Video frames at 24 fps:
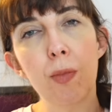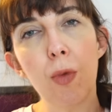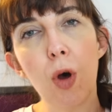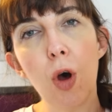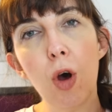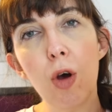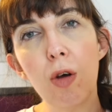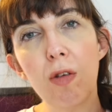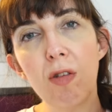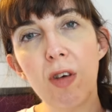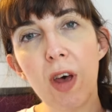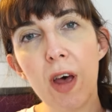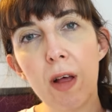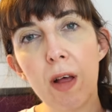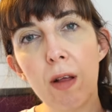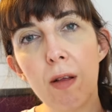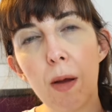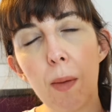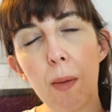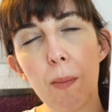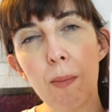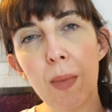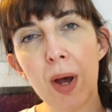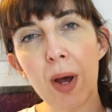
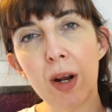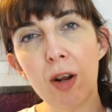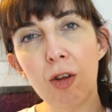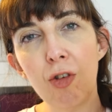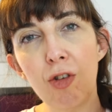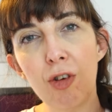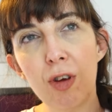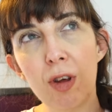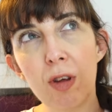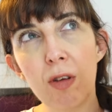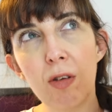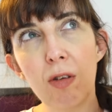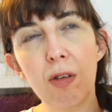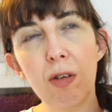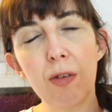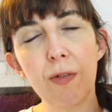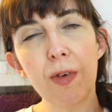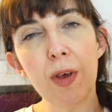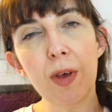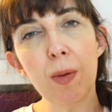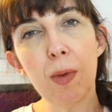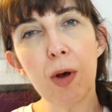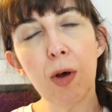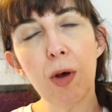hotel managers,
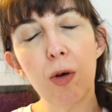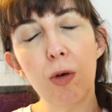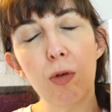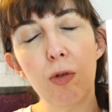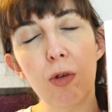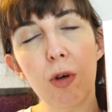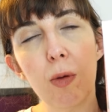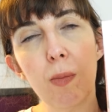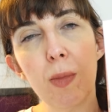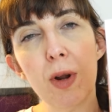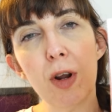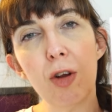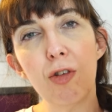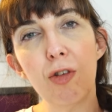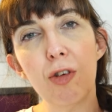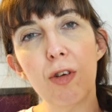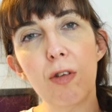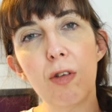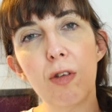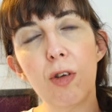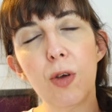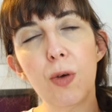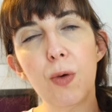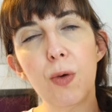female hotel
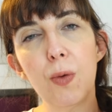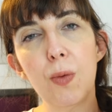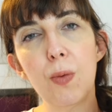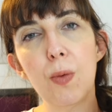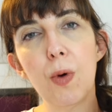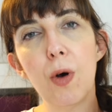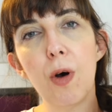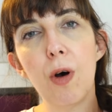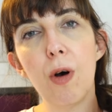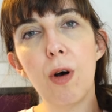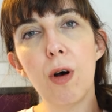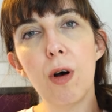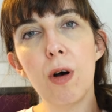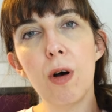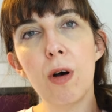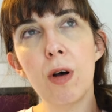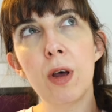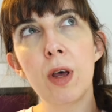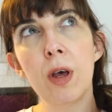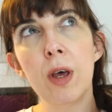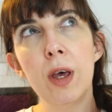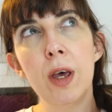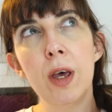managers, who are